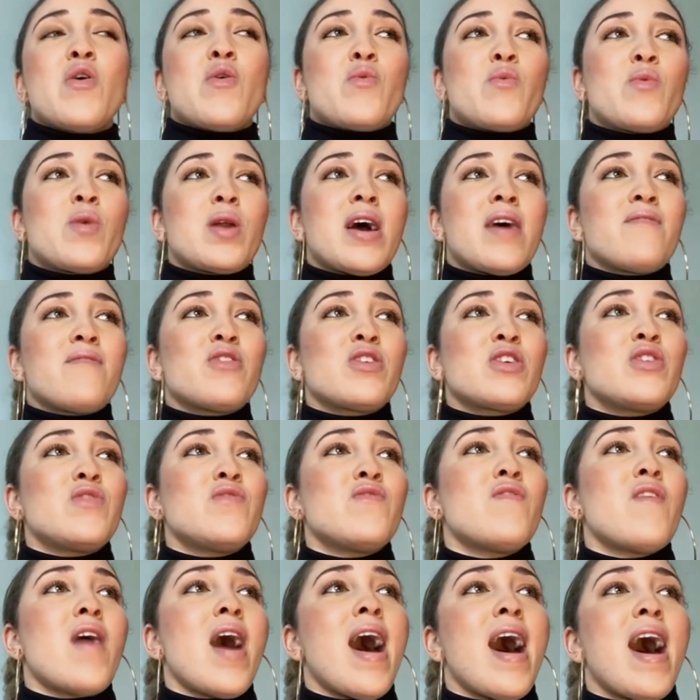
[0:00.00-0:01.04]
whatever
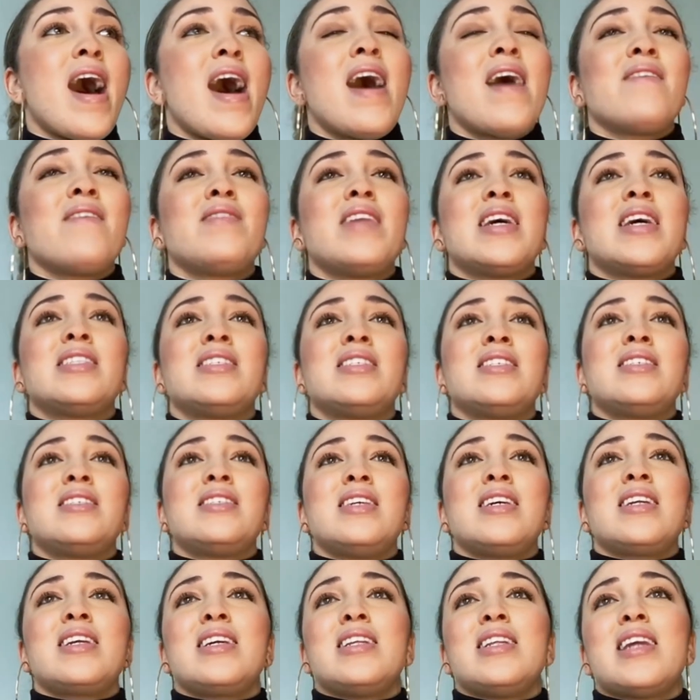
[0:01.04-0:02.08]
you have that's
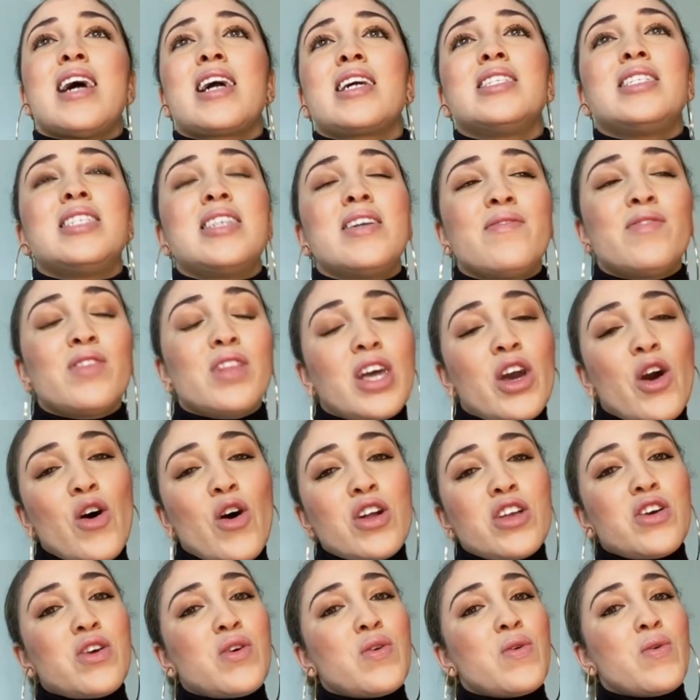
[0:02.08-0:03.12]
sitting negatively
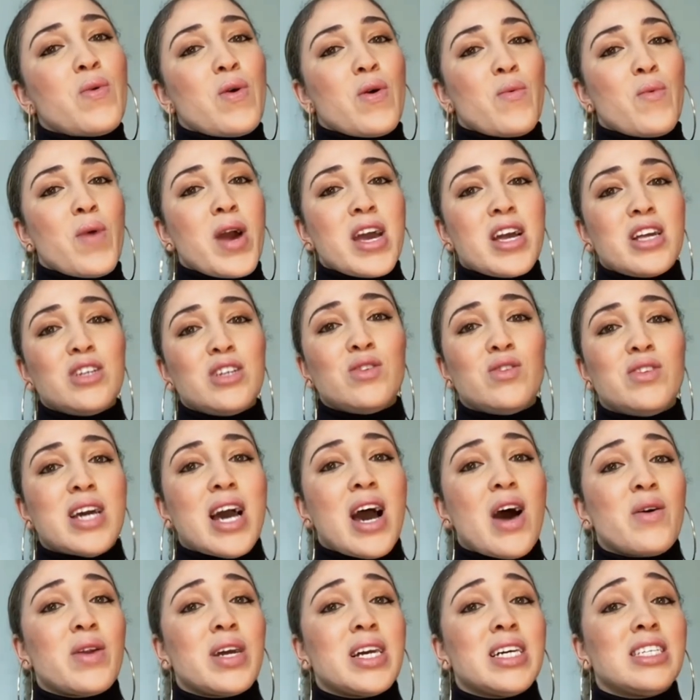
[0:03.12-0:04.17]
on you or weighing you
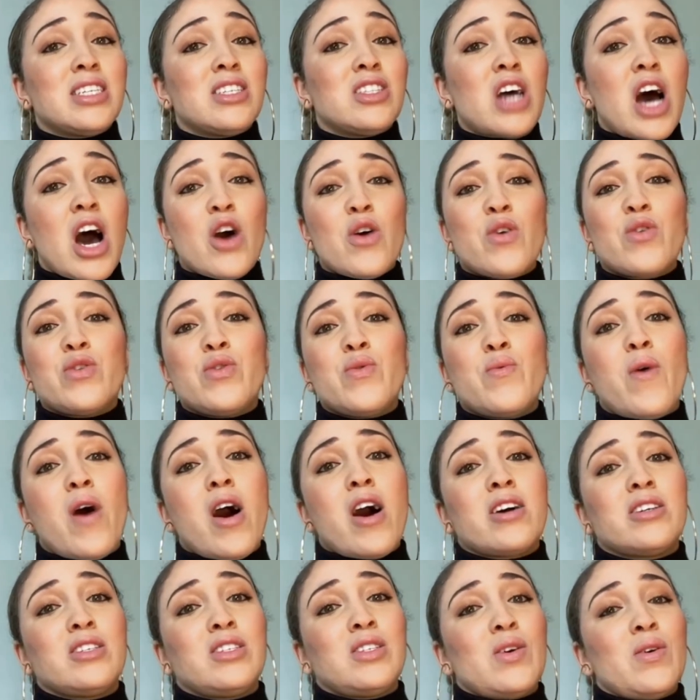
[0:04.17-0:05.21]
down is not who you
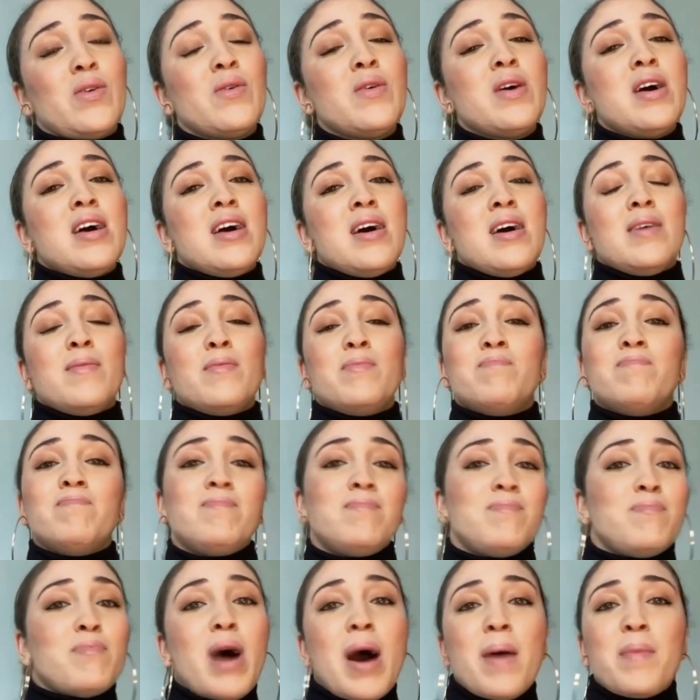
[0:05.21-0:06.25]
are. So
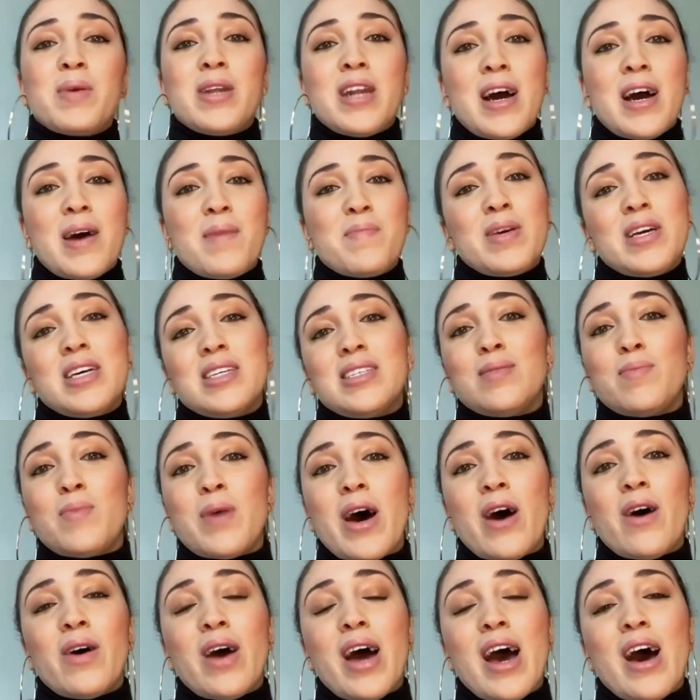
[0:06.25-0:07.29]
Mommy Not Me is
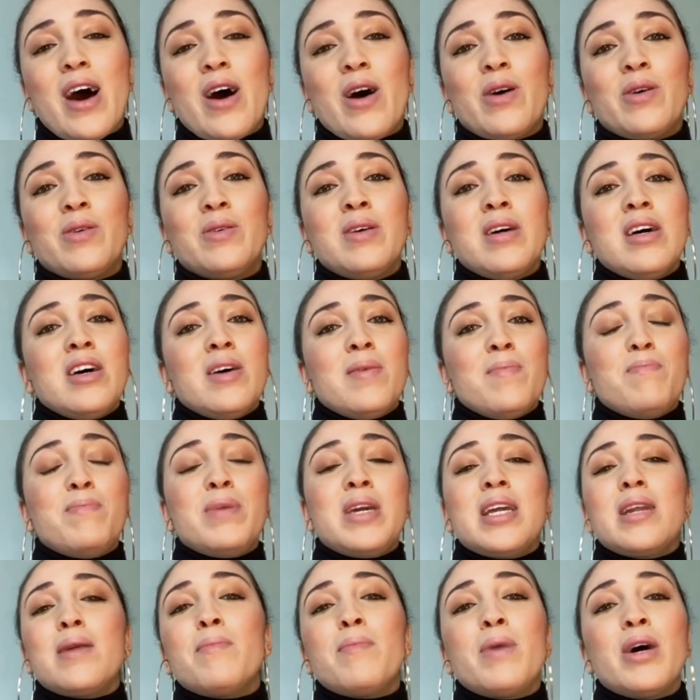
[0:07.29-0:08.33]
about how
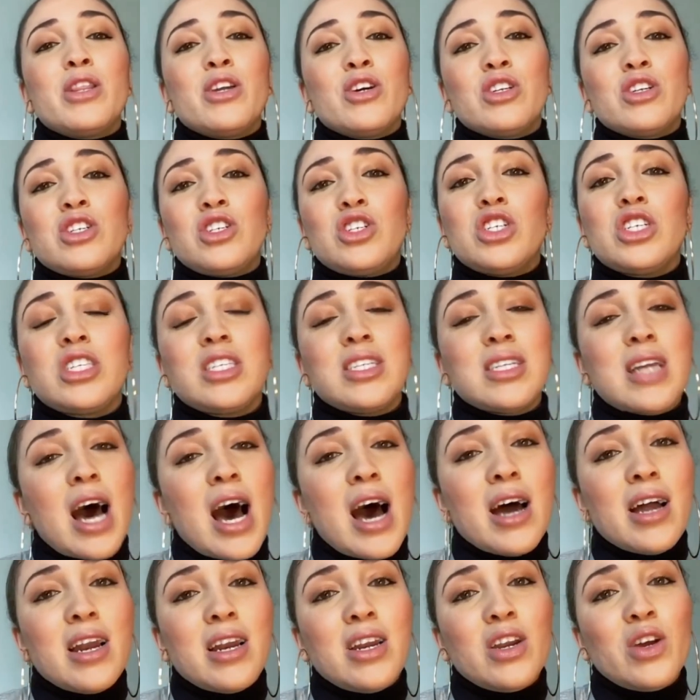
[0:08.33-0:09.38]
being a mother is just
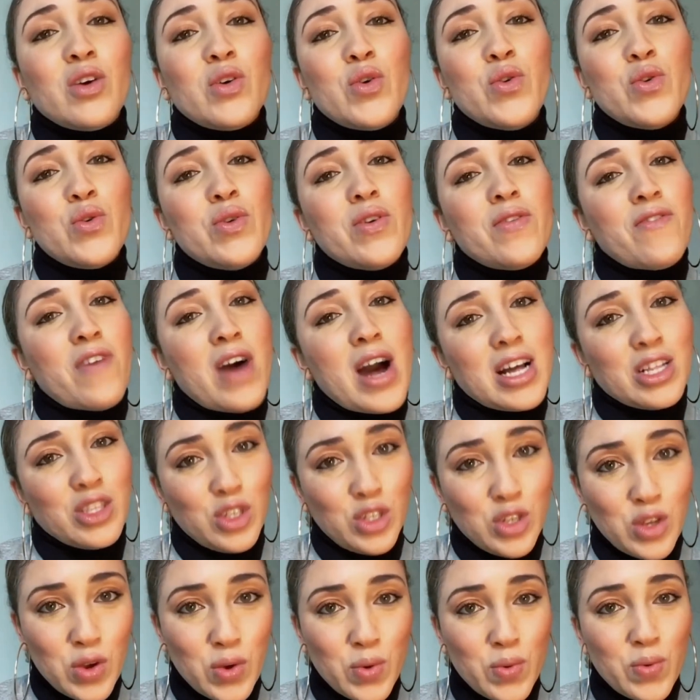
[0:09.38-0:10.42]
not who
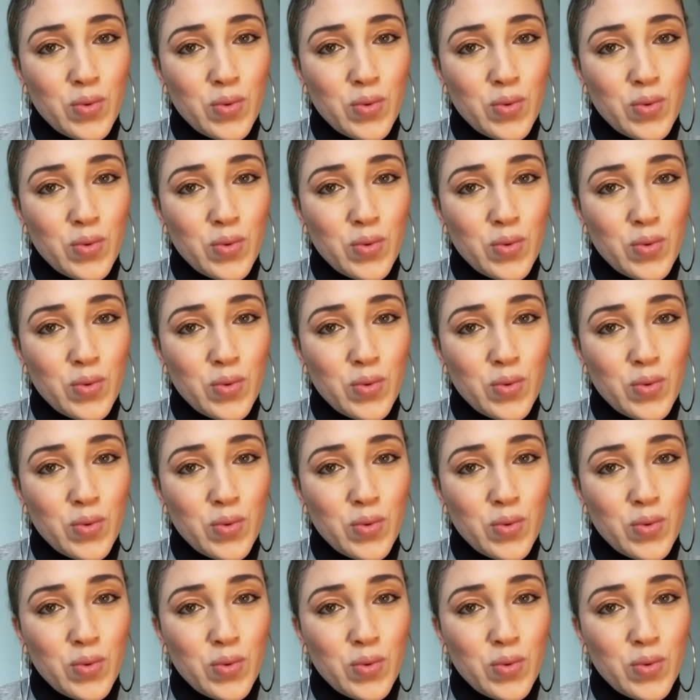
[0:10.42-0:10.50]
defines you.